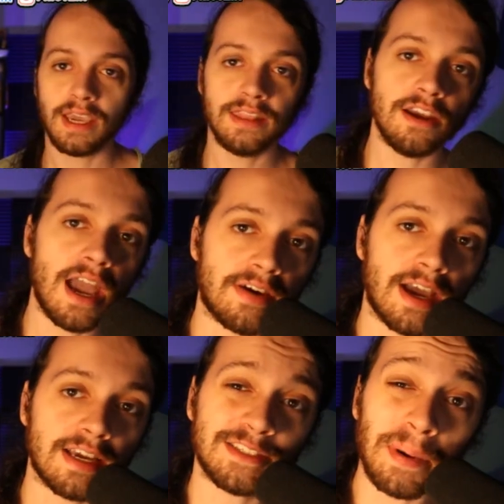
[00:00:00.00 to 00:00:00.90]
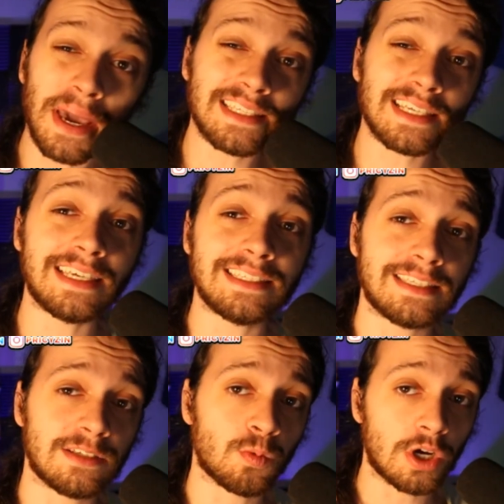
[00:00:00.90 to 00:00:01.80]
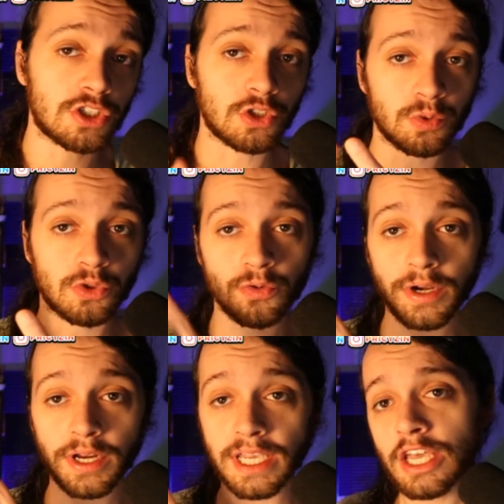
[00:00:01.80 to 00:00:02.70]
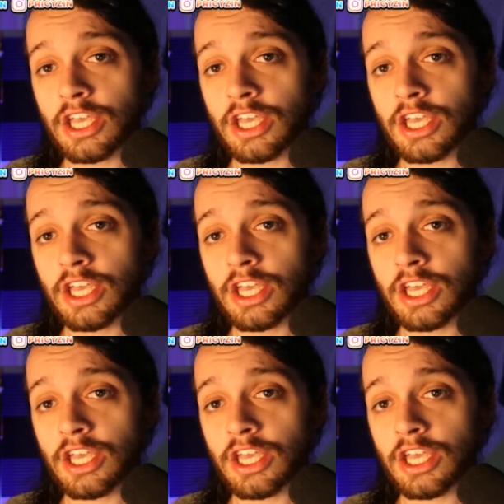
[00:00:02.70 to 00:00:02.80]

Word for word: there you have it, guys. It's basically as easy as one, two, three.